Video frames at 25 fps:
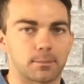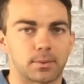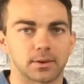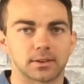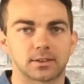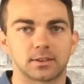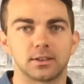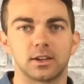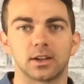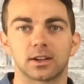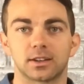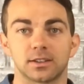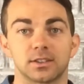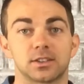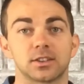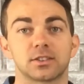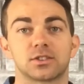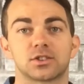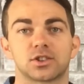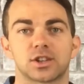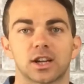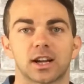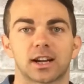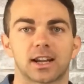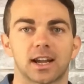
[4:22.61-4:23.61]
But you can
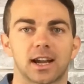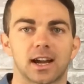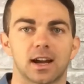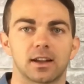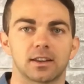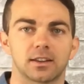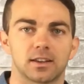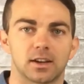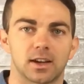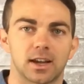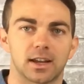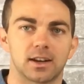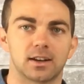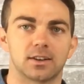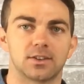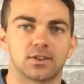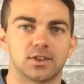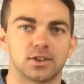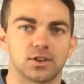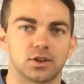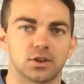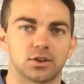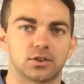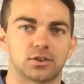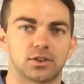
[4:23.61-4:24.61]
just check out your energy
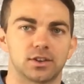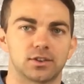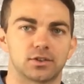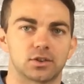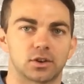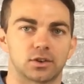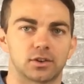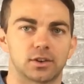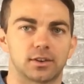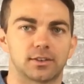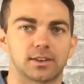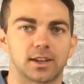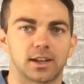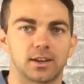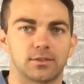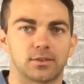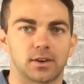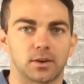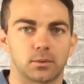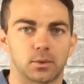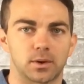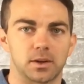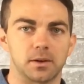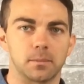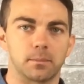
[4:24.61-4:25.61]
usage on
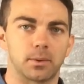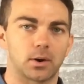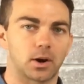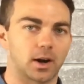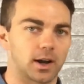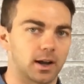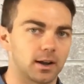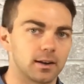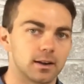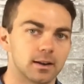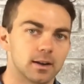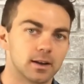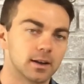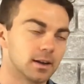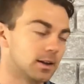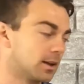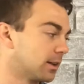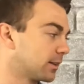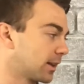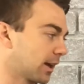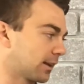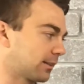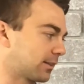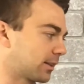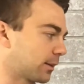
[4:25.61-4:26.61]
TV when you buy it.
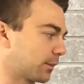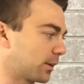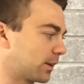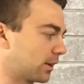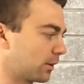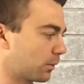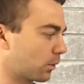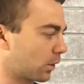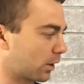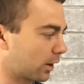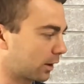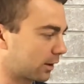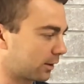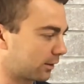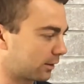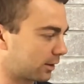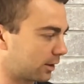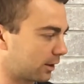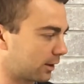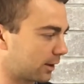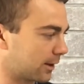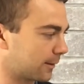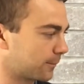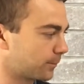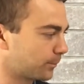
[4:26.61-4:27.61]
That's something you want to
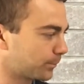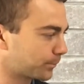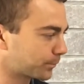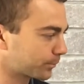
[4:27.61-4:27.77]
consider.